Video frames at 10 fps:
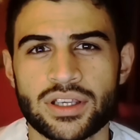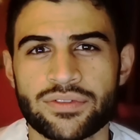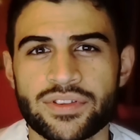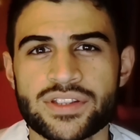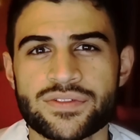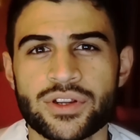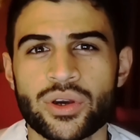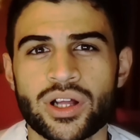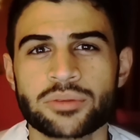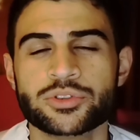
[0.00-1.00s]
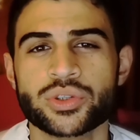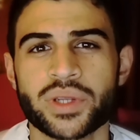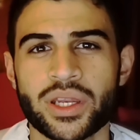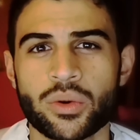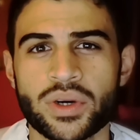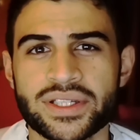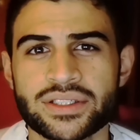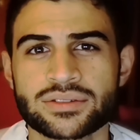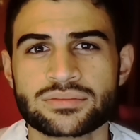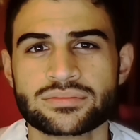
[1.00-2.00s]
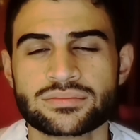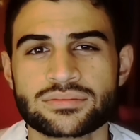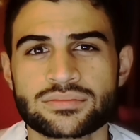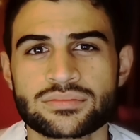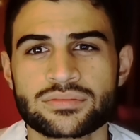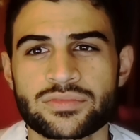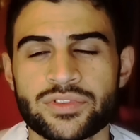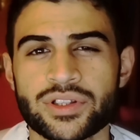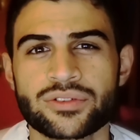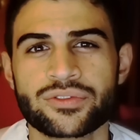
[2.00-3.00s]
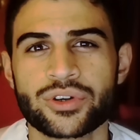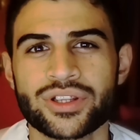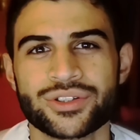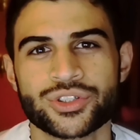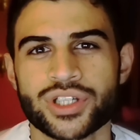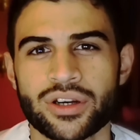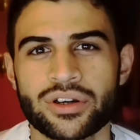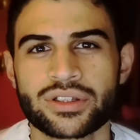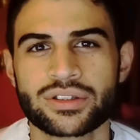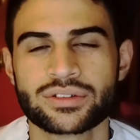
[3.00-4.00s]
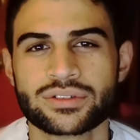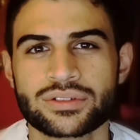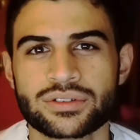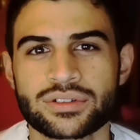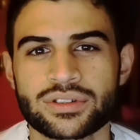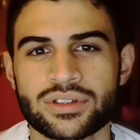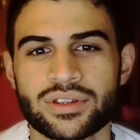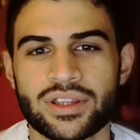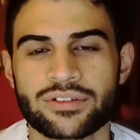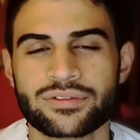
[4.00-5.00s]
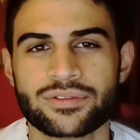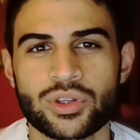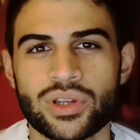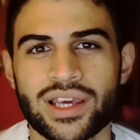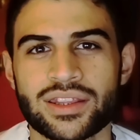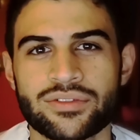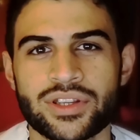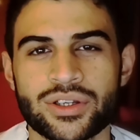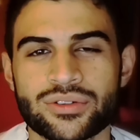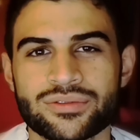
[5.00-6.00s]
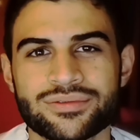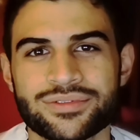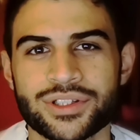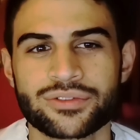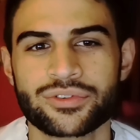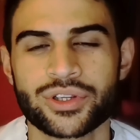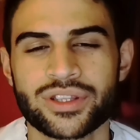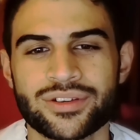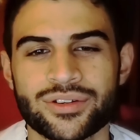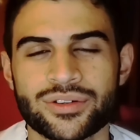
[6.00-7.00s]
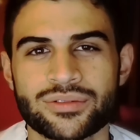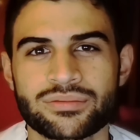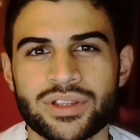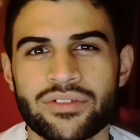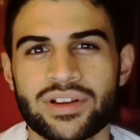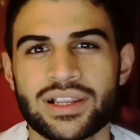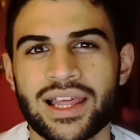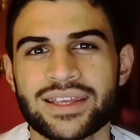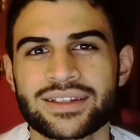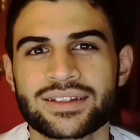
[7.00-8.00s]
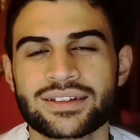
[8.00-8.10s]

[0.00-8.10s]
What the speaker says: If this video helped you in any way, feel free to share it. If you like the video, feel free to give it a like.